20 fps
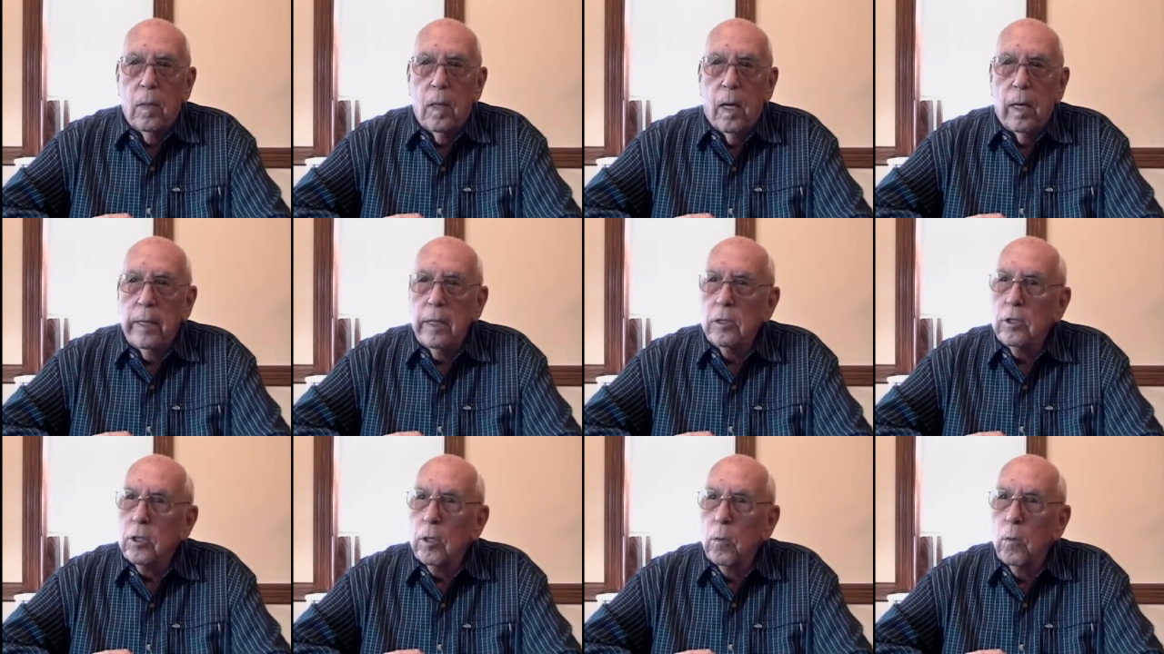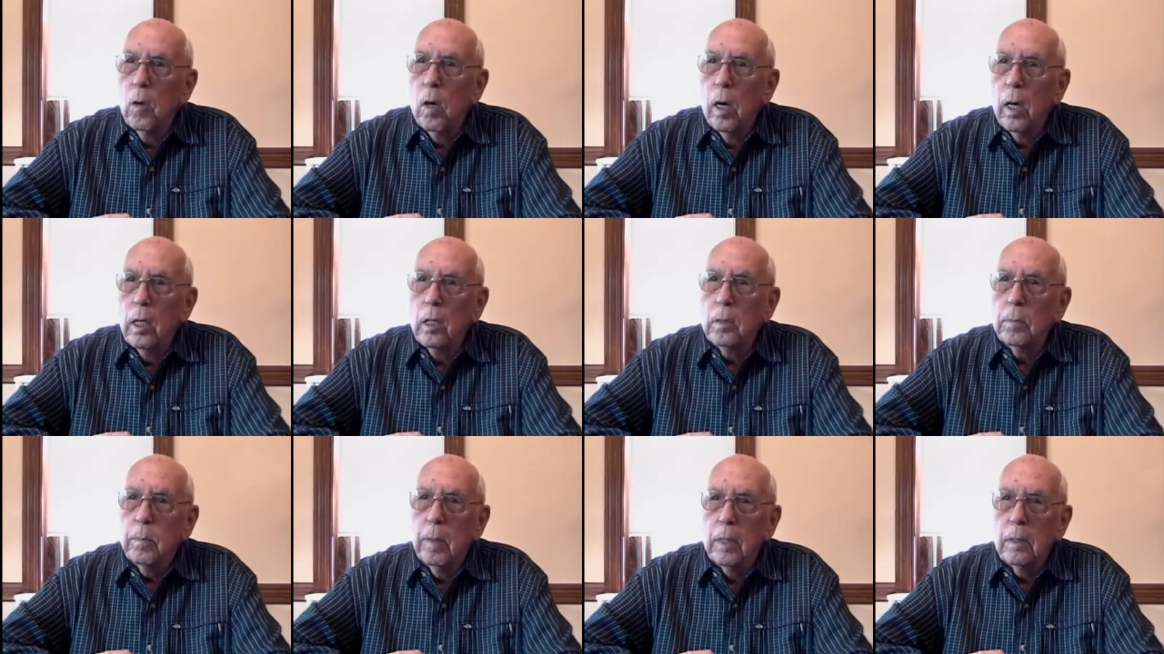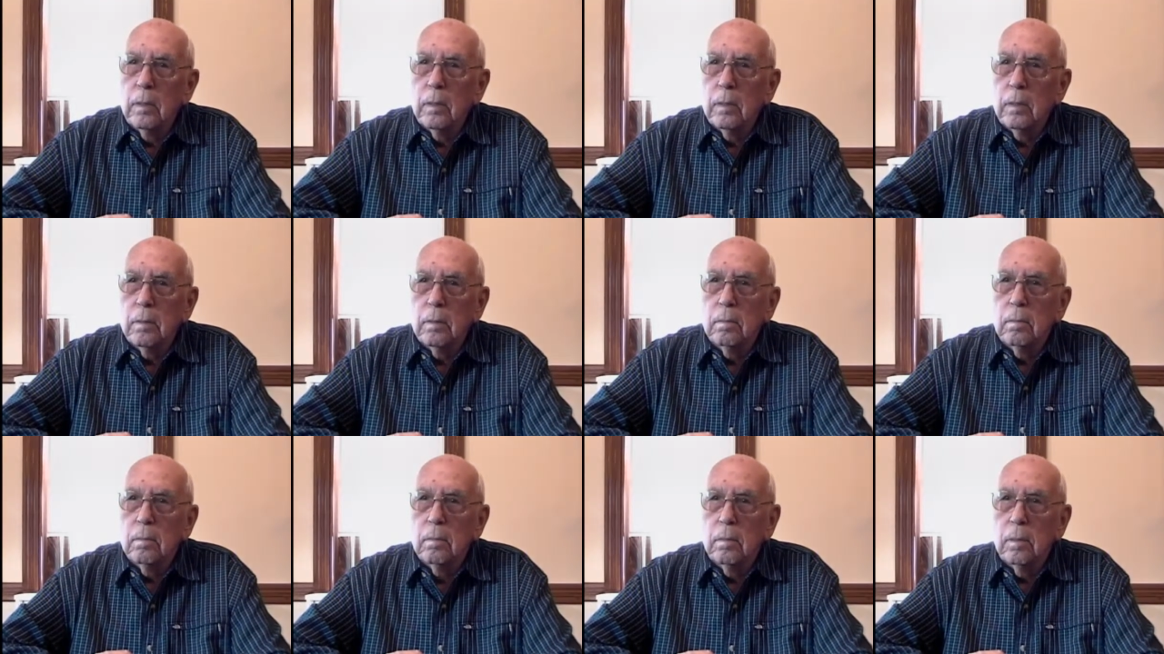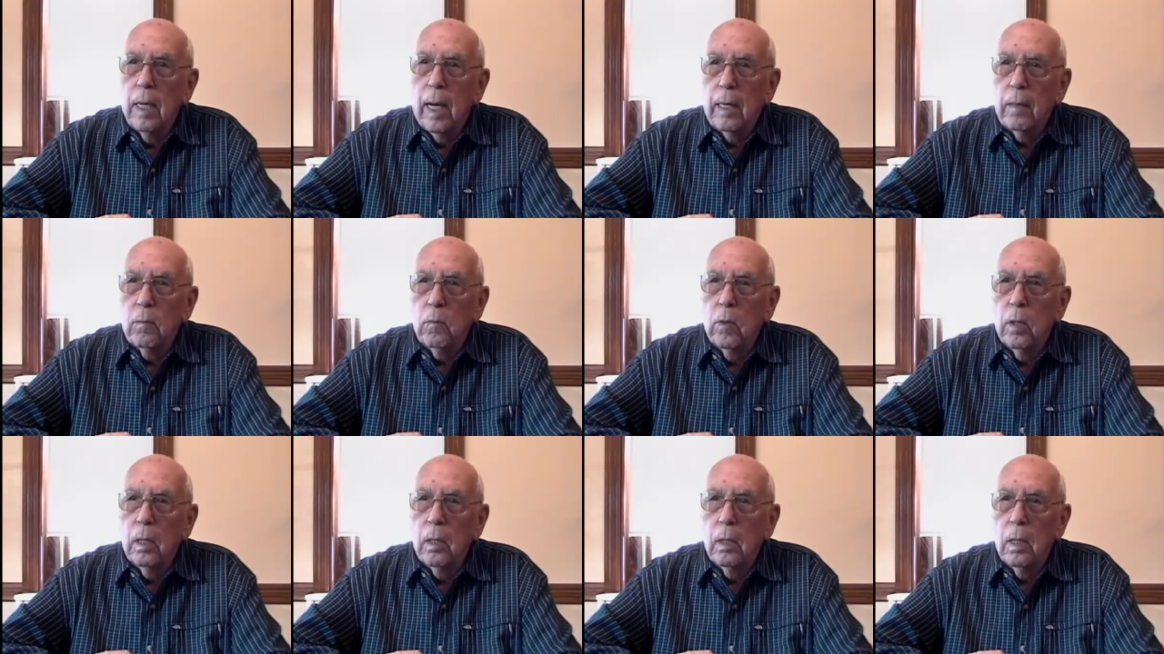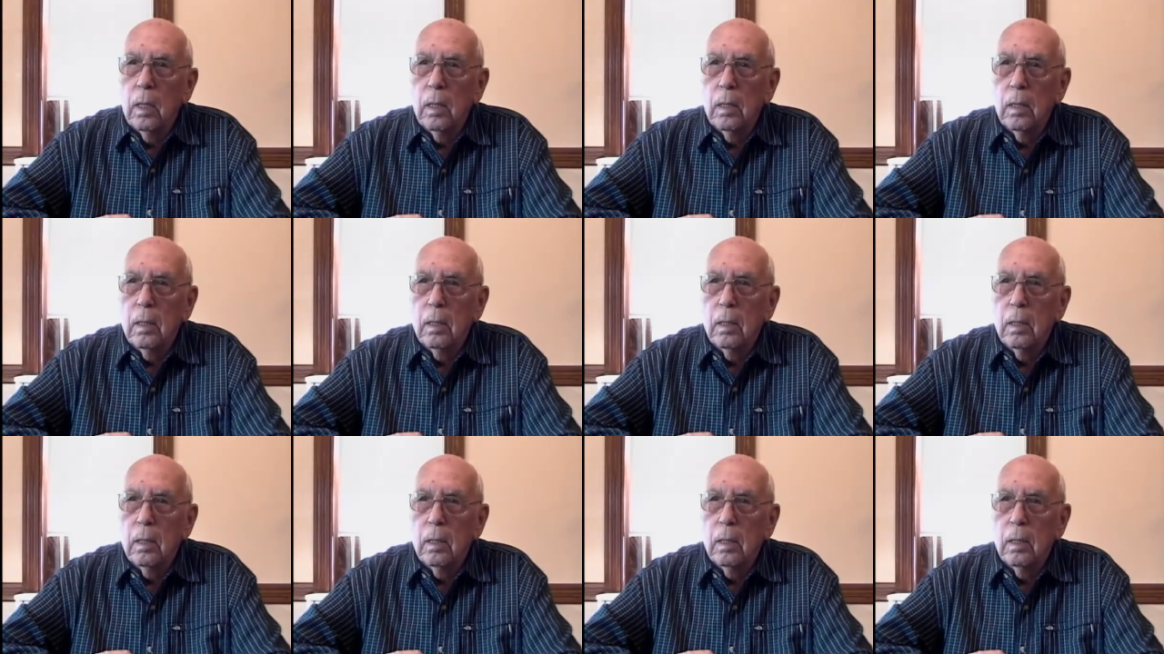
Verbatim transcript: I guess there was, but not where